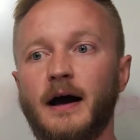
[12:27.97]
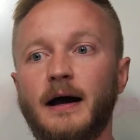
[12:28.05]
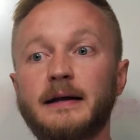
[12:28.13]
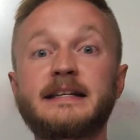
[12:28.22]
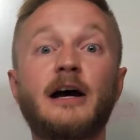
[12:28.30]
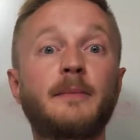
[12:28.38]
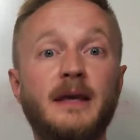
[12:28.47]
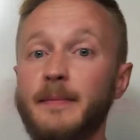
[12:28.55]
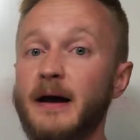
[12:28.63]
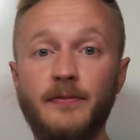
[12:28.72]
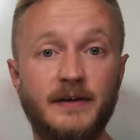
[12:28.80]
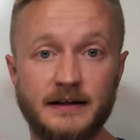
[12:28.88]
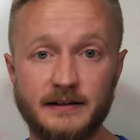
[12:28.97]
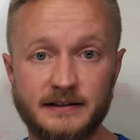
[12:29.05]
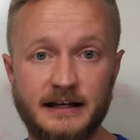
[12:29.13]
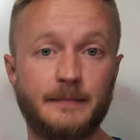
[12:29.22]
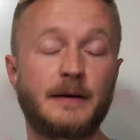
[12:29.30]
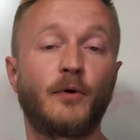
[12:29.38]
Tell me about this.
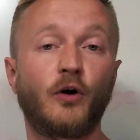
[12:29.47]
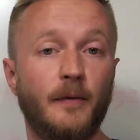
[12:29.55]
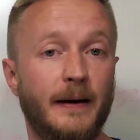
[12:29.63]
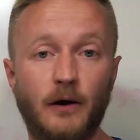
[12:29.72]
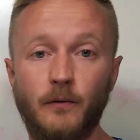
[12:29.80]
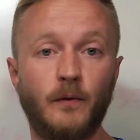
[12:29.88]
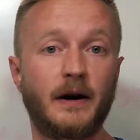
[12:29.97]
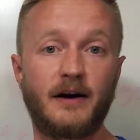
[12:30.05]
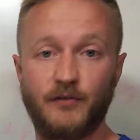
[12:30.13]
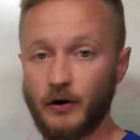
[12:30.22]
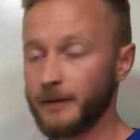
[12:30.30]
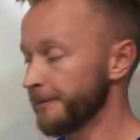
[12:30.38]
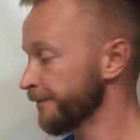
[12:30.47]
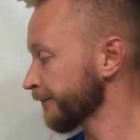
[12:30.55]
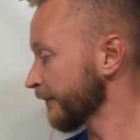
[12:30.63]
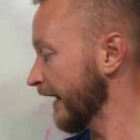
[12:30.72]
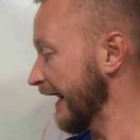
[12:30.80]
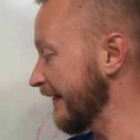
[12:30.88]
Tell me more about whatever.
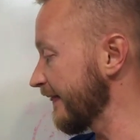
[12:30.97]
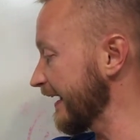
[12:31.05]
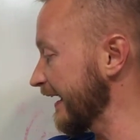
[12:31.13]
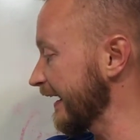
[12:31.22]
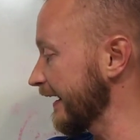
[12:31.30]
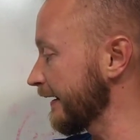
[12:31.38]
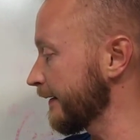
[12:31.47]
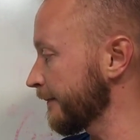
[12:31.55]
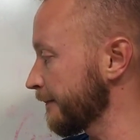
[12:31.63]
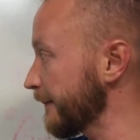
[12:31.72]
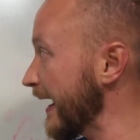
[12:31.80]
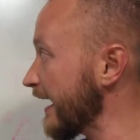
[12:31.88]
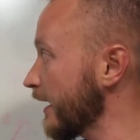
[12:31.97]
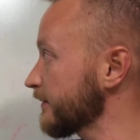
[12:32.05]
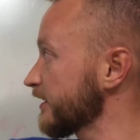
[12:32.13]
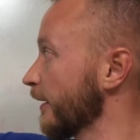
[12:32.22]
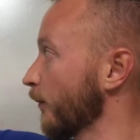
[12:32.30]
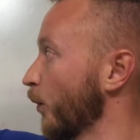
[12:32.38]
And then back up
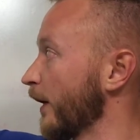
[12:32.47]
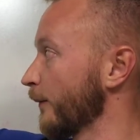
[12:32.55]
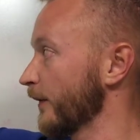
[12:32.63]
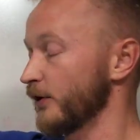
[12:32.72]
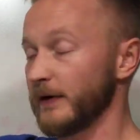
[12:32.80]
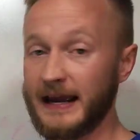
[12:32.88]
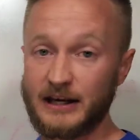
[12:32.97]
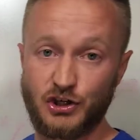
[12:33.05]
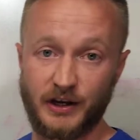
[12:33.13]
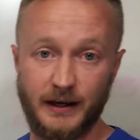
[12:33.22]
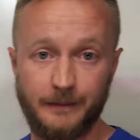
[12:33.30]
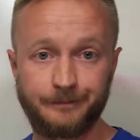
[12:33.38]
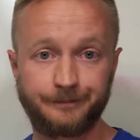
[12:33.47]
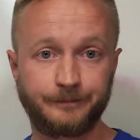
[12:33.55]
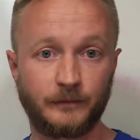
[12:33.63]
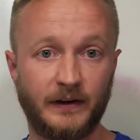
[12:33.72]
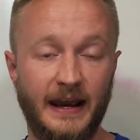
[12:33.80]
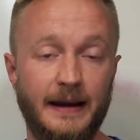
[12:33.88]
to number 1 where you engage again.
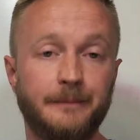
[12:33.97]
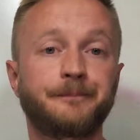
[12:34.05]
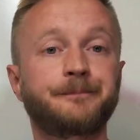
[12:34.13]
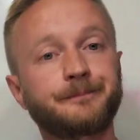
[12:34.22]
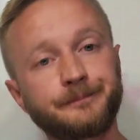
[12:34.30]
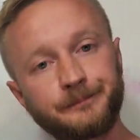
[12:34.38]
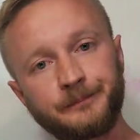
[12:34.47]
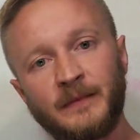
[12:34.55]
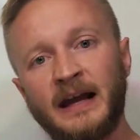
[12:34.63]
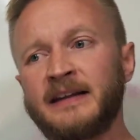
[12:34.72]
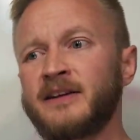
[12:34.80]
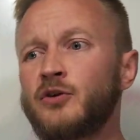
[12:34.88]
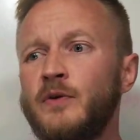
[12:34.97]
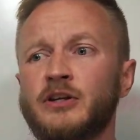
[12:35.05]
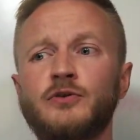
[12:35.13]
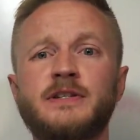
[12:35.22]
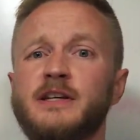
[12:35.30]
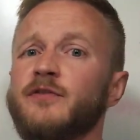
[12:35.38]
Okay? And you can
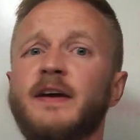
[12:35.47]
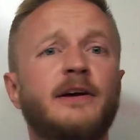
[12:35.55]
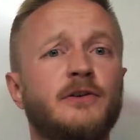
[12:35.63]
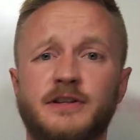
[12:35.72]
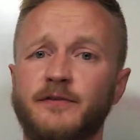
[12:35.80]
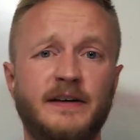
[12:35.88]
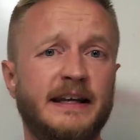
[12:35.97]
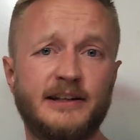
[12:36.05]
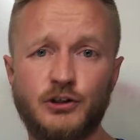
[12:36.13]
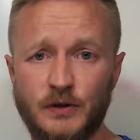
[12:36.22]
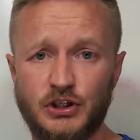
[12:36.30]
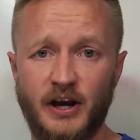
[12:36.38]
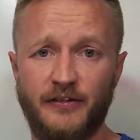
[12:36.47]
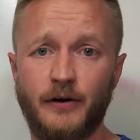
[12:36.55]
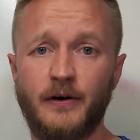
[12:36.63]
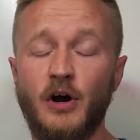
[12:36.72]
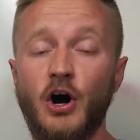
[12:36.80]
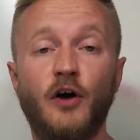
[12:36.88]
use these videos to feed into each other.
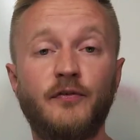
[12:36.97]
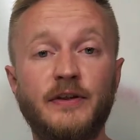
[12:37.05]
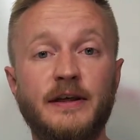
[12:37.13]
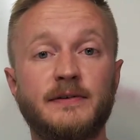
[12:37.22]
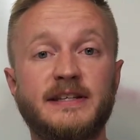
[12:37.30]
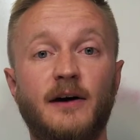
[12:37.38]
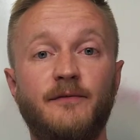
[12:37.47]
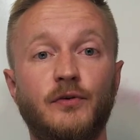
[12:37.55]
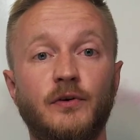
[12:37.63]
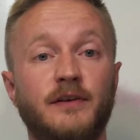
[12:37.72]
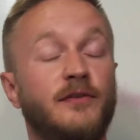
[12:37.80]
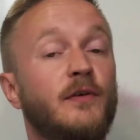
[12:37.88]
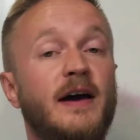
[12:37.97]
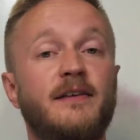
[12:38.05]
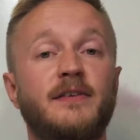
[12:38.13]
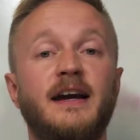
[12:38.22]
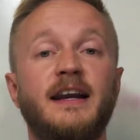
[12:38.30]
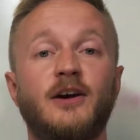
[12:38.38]
Hopefully that was helpful. If you have
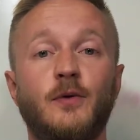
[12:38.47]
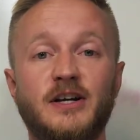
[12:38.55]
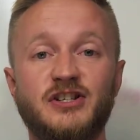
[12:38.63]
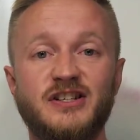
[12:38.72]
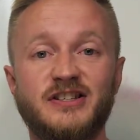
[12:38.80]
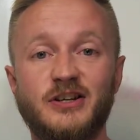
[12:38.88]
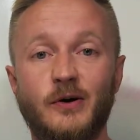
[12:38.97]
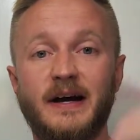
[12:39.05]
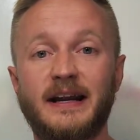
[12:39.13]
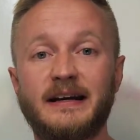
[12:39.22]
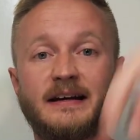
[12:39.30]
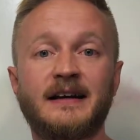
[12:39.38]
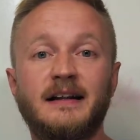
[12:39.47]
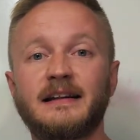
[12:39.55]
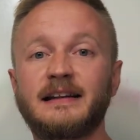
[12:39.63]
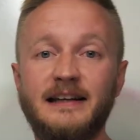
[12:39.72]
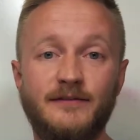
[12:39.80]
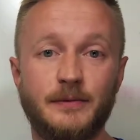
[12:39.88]
any questions, go ahead and
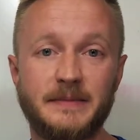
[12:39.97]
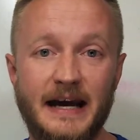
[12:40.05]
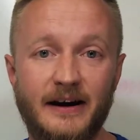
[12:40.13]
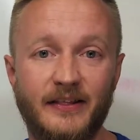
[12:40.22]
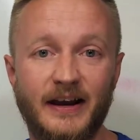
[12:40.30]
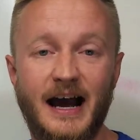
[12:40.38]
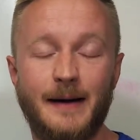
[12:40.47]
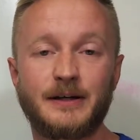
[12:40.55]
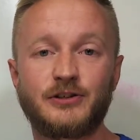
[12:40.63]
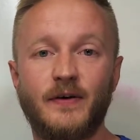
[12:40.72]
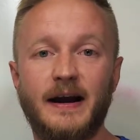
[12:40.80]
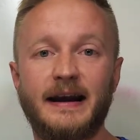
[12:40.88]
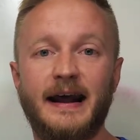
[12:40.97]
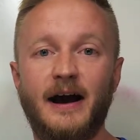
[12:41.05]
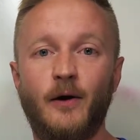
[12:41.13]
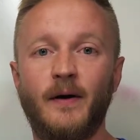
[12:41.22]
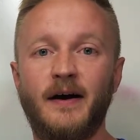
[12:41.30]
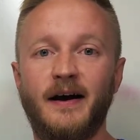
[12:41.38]
leave them down in the comments right
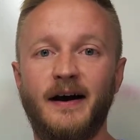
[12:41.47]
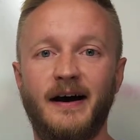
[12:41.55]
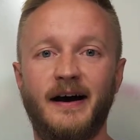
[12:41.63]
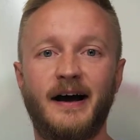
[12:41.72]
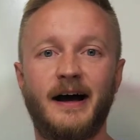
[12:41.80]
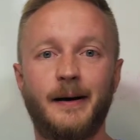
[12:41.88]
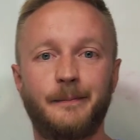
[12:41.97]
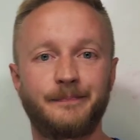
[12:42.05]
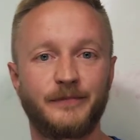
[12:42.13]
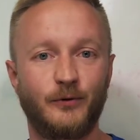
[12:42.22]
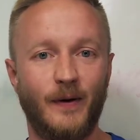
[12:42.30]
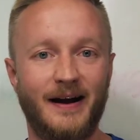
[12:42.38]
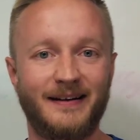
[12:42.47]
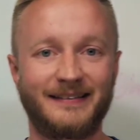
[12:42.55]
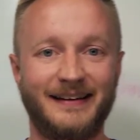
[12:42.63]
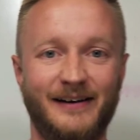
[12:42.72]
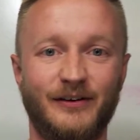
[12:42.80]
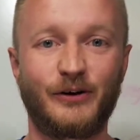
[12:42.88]
now. You rock.
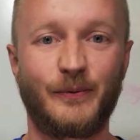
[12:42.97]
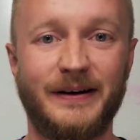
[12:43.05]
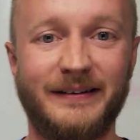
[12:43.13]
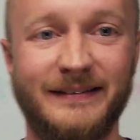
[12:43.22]
Have a good one.